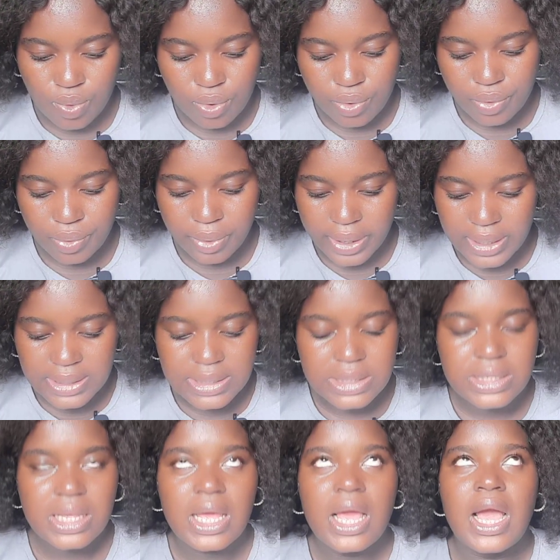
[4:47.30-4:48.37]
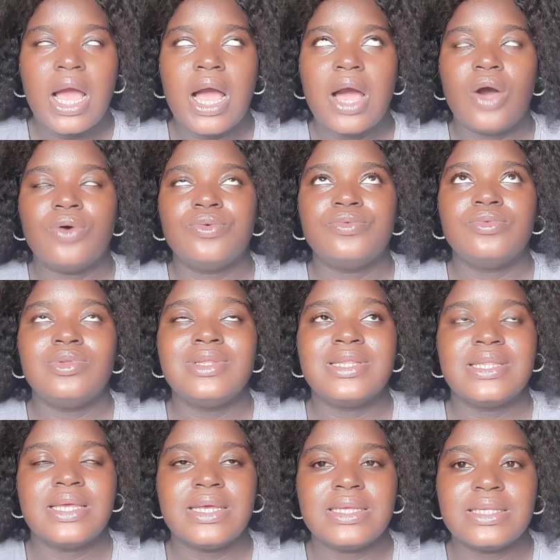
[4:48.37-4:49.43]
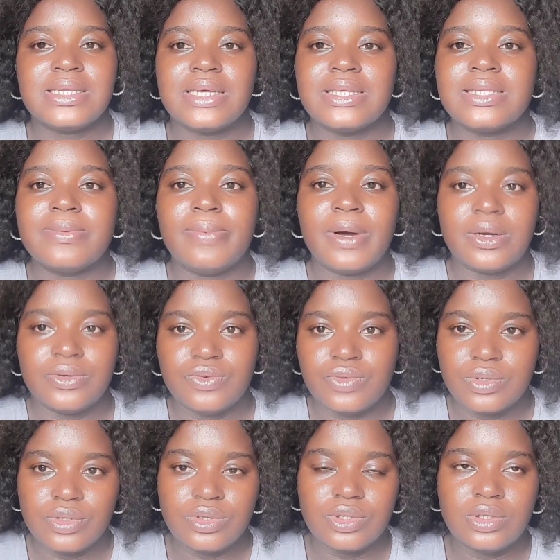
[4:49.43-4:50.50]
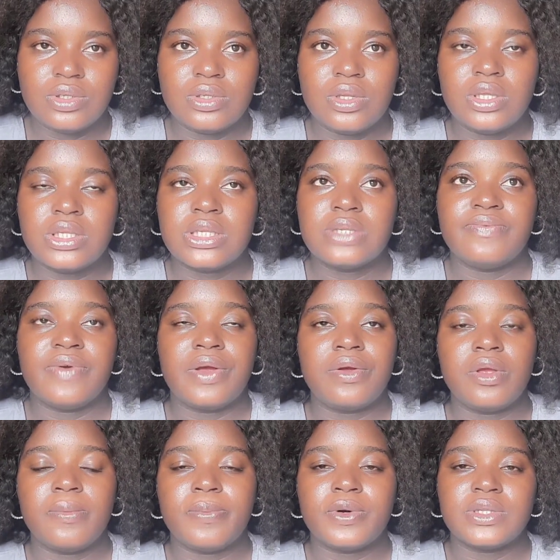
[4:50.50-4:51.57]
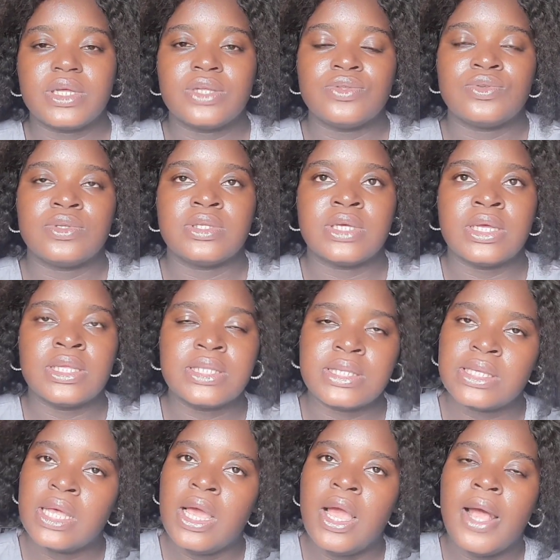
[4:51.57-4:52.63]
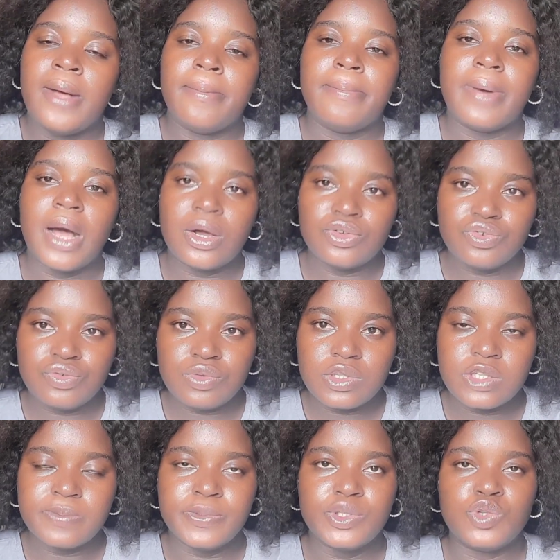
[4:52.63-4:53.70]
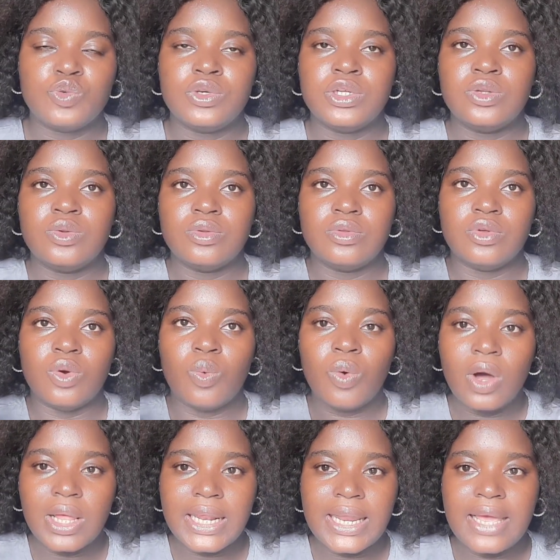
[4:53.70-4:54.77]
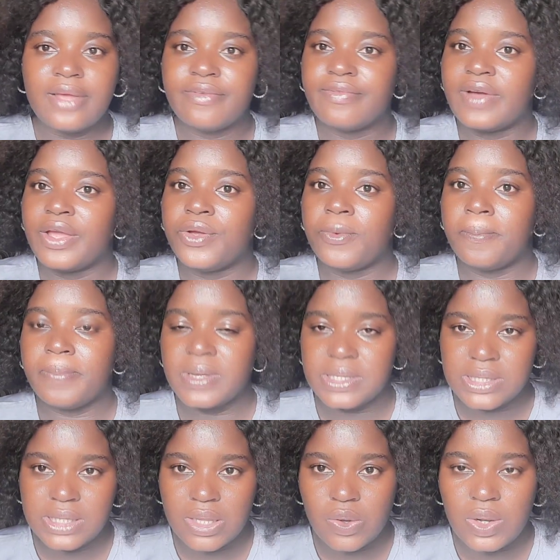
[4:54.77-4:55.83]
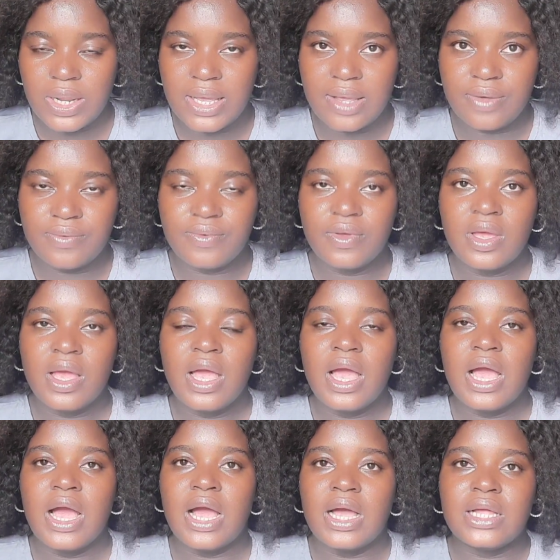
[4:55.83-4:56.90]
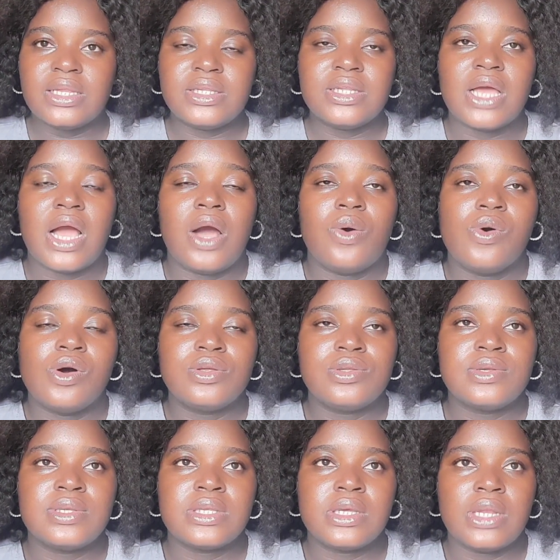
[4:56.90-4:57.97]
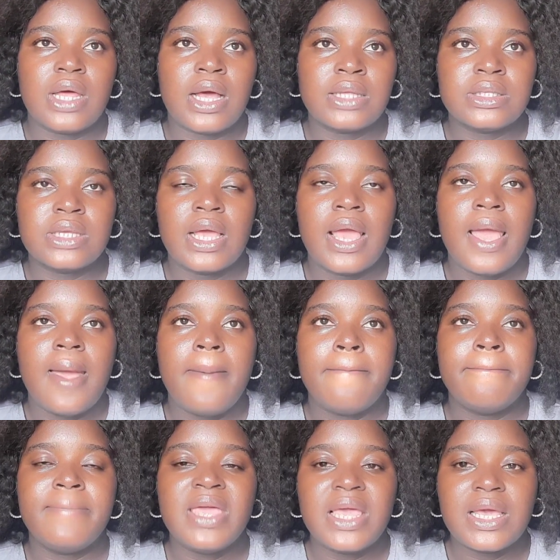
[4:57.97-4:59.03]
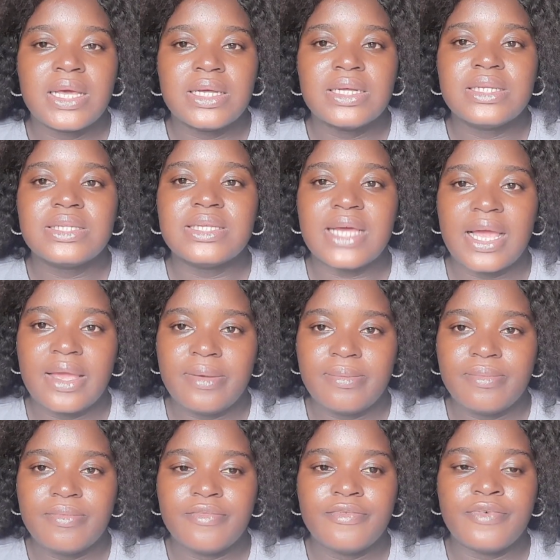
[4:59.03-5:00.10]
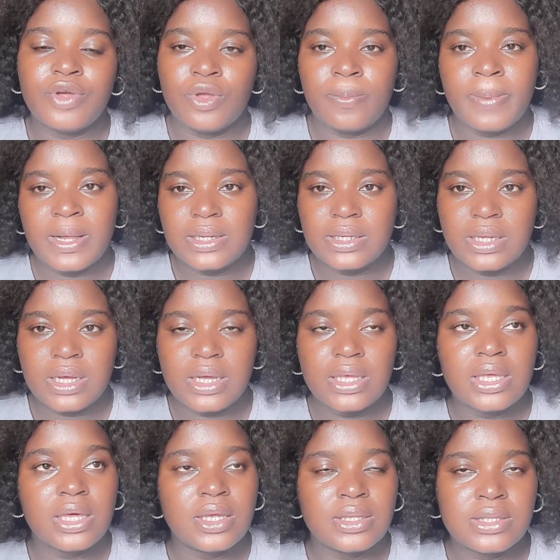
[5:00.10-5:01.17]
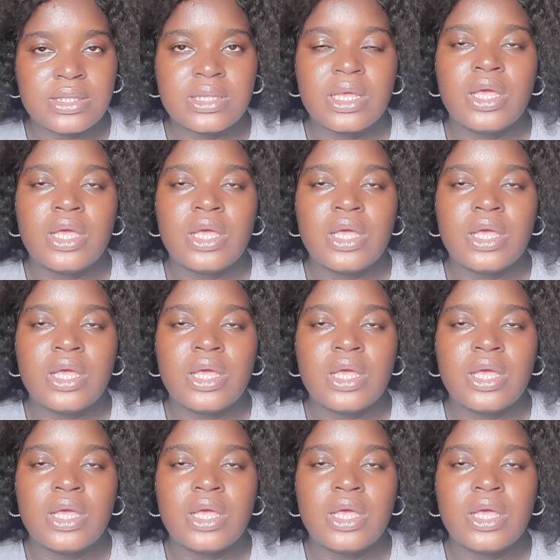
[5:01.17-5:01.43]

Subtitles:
work, right? I would say set boundaries. It's very important to set boundaries between your work life and your personal life. And I'll also say that make time for your partner. Yes,